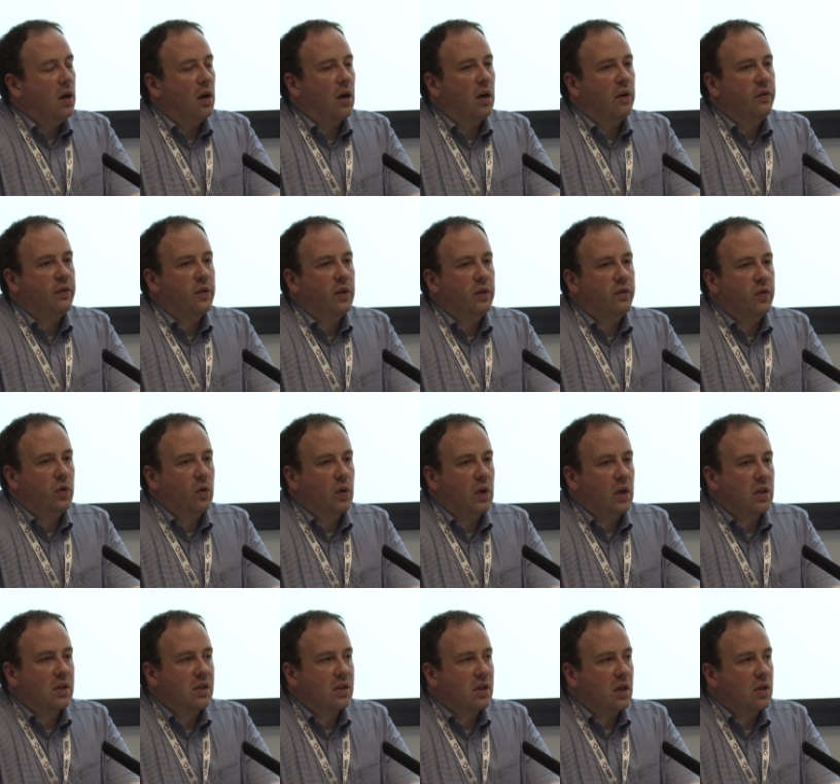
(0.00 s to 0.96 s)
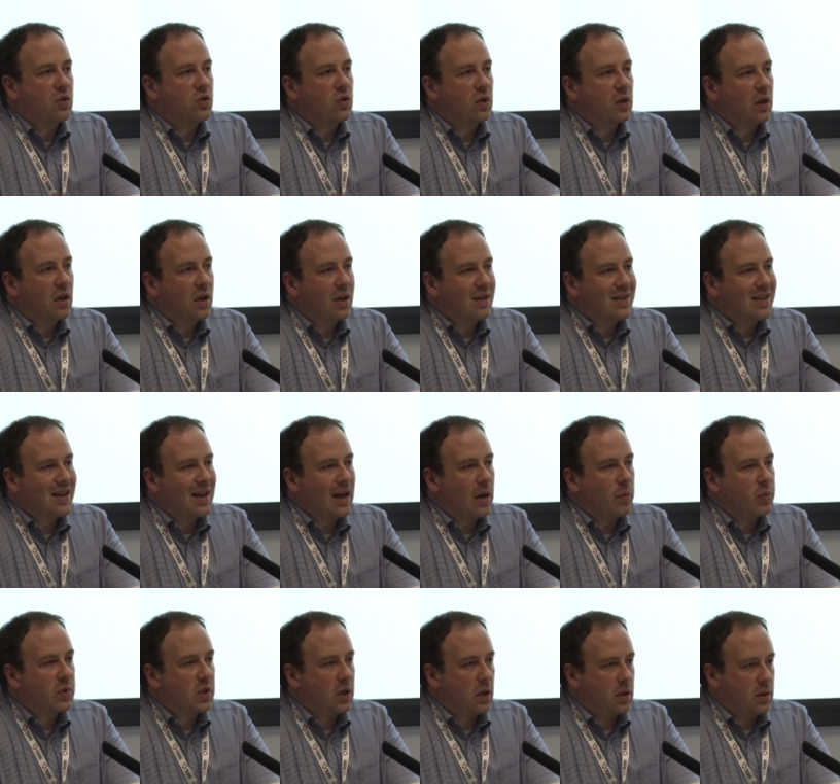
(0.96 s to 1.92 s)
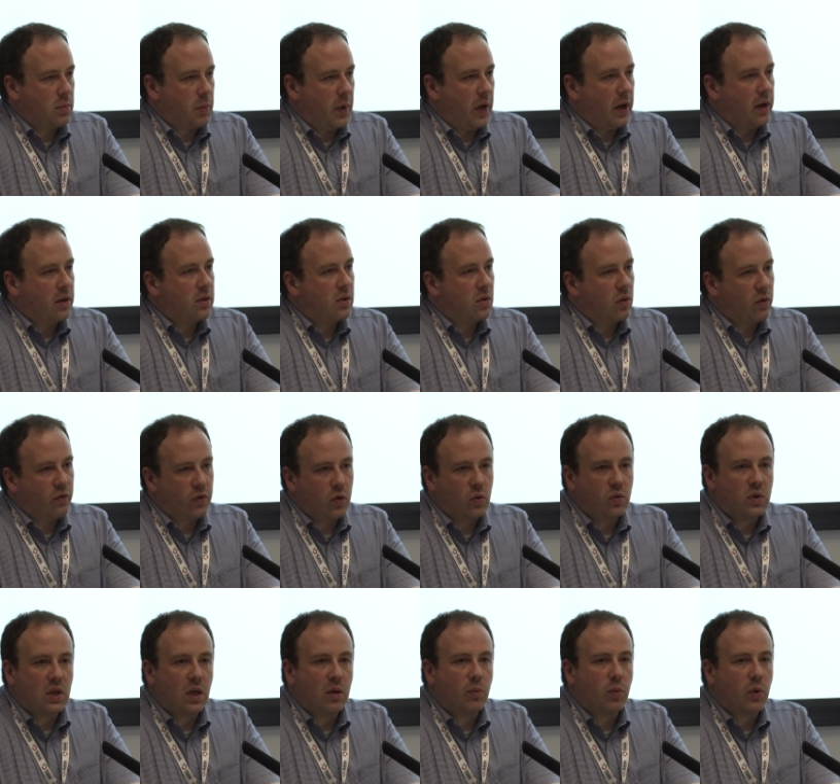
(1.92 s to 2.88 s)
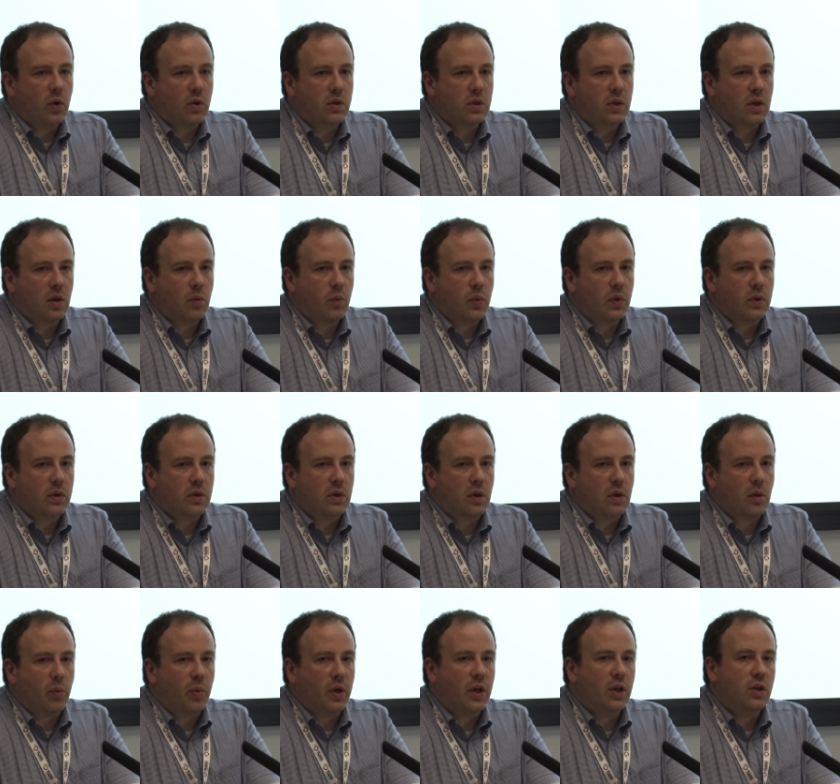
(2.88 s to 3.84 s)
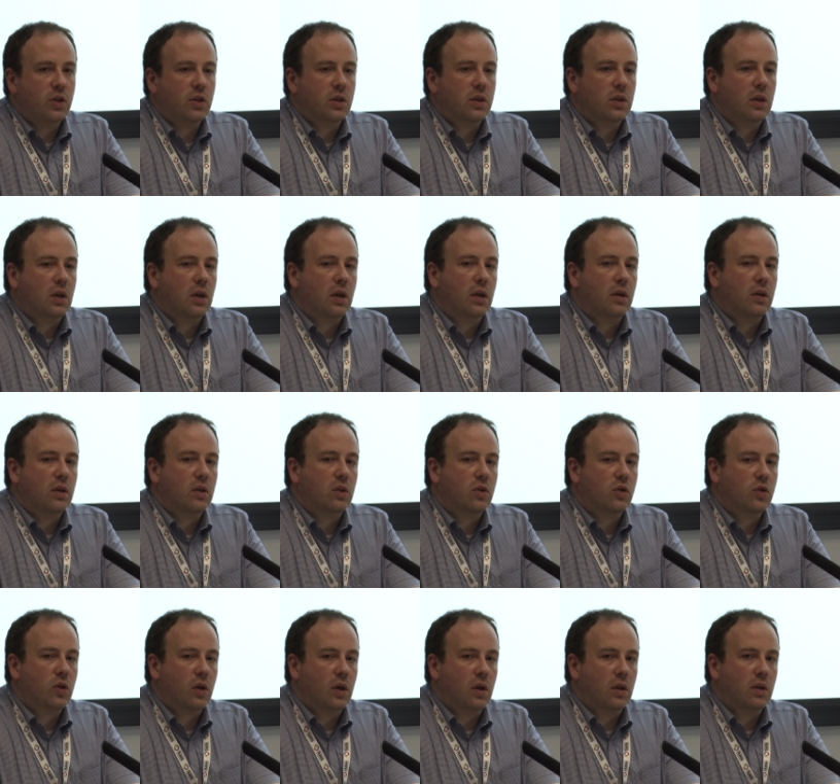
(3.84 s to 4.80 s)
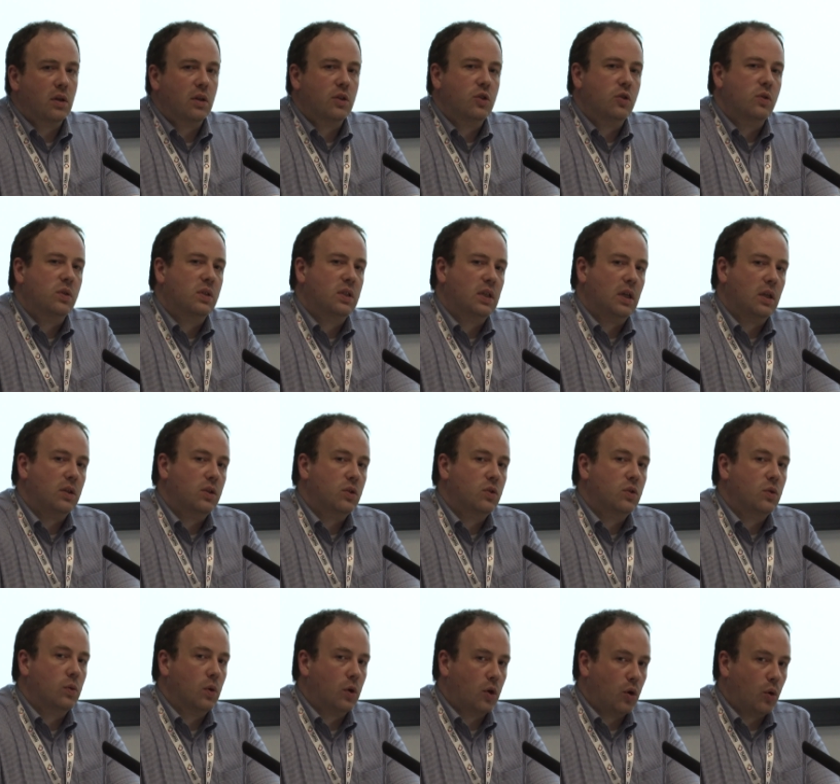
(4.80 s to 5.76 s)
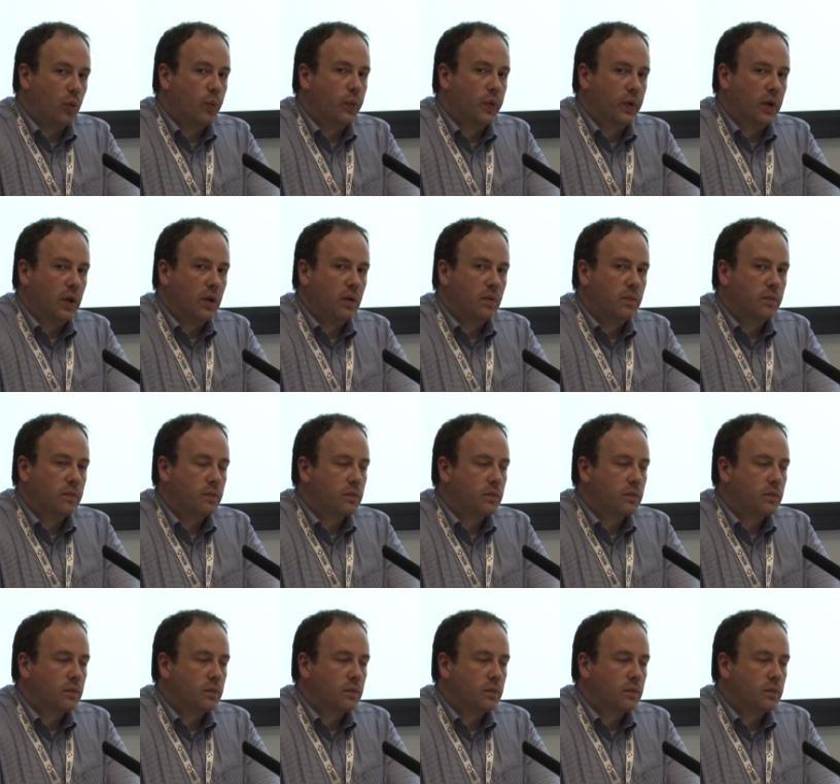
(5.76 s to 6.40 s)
Often if you get centralized lab tests back, so if you take blood samples on a patient in a clinical trial that you send to a company